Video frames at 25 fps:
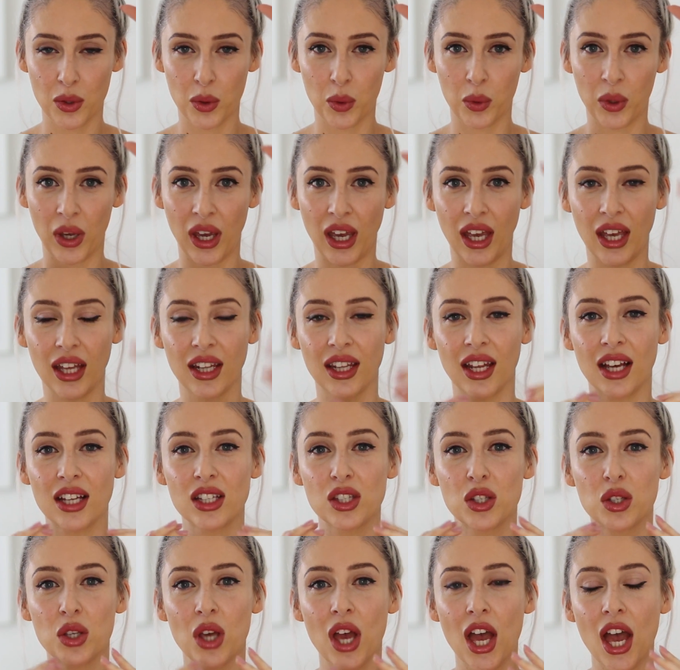Okay, and
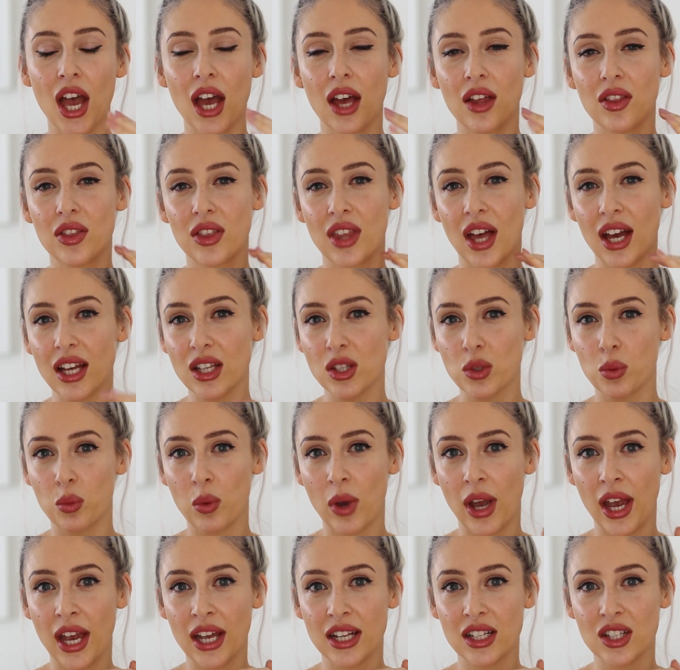that's
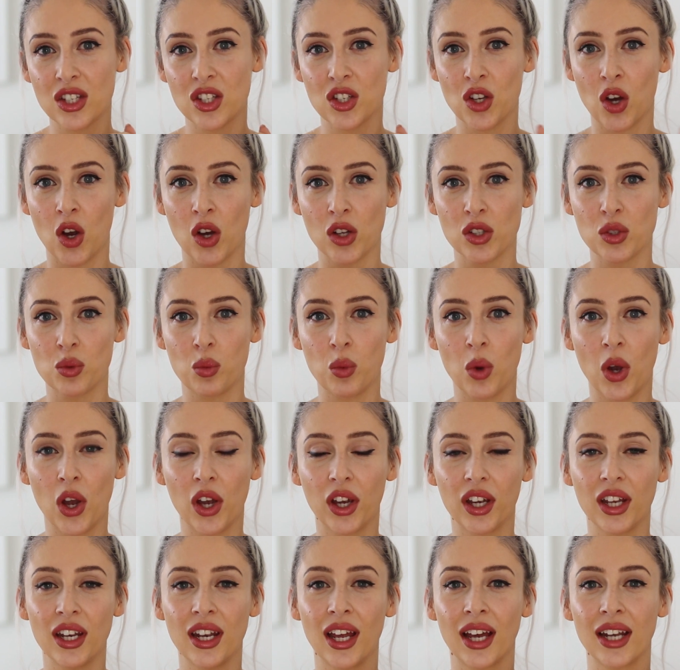where it starts
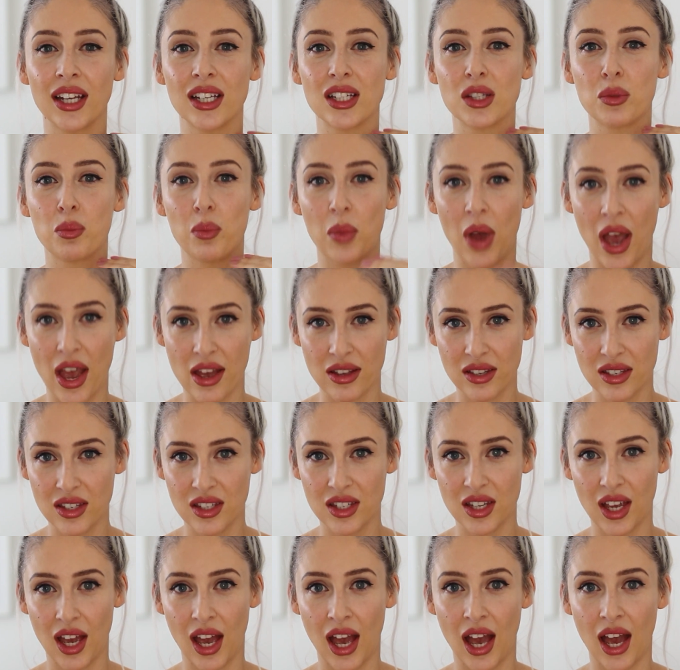working at its
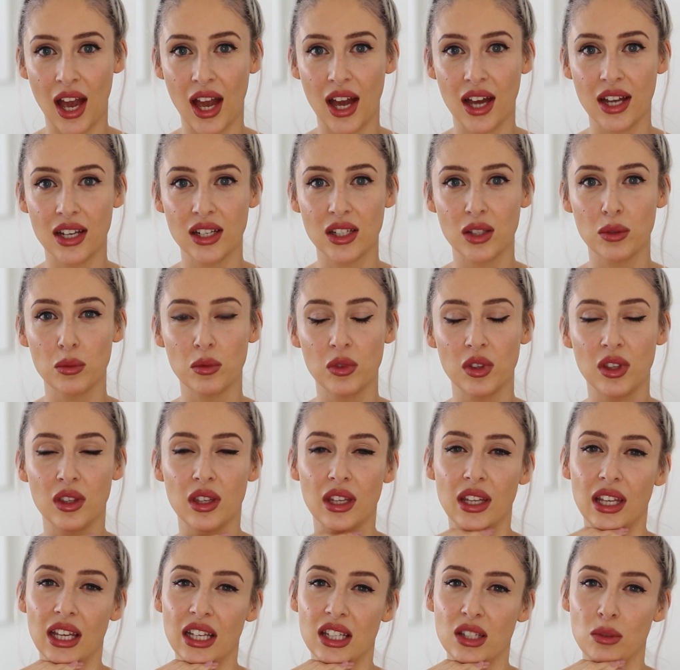best, and
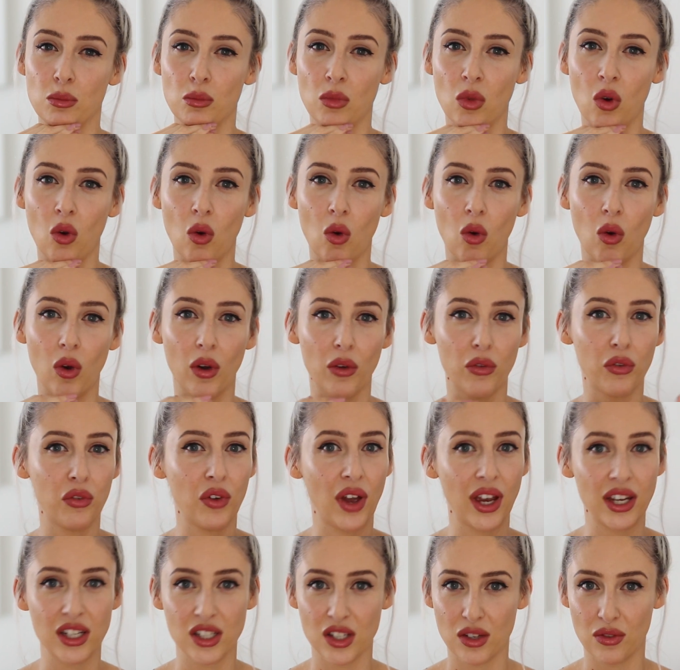it's more
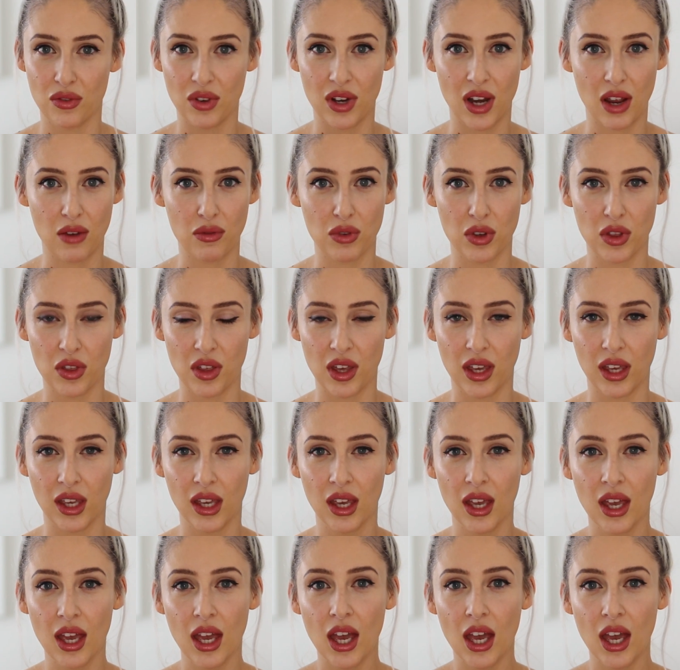effective and everything.